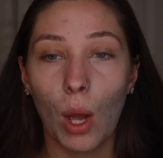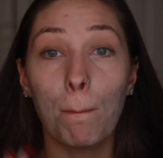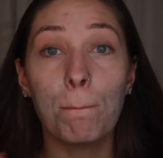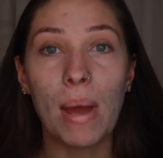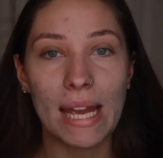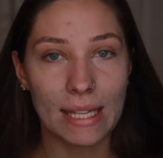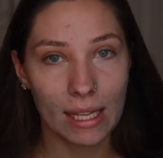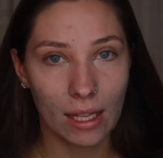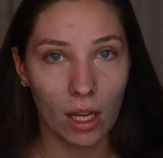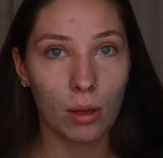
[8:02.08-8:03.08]

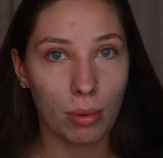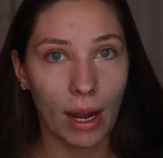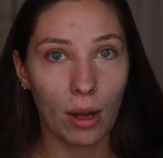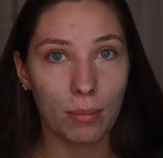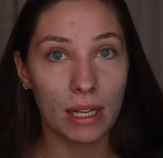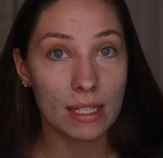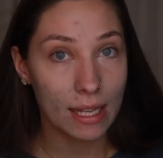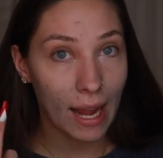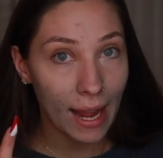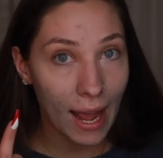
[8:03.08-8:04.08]
making a brow, because
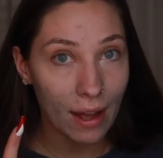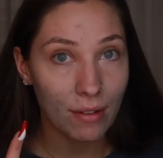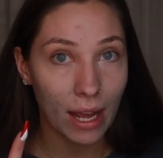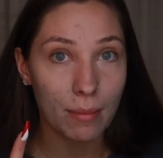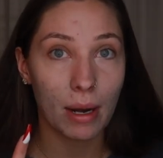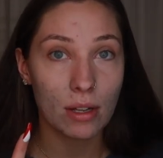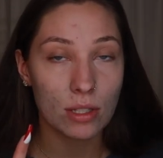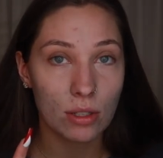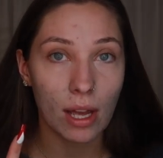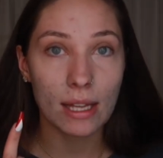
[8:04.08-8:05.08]
like I have
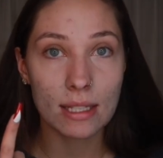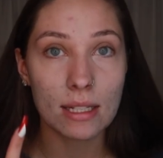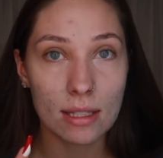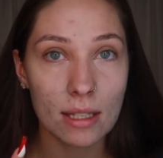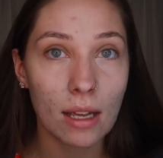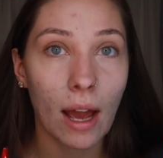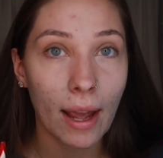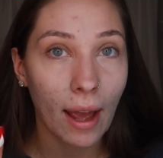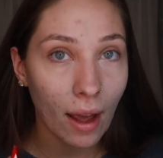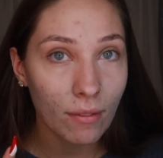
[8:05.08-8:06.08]
eyebrows, you guys can see
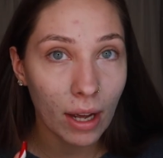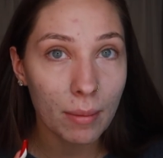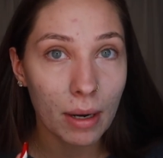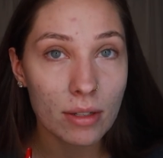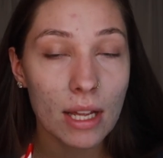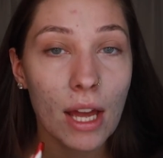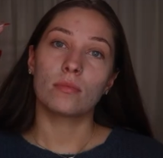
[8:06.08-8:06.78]
I have eyebrows.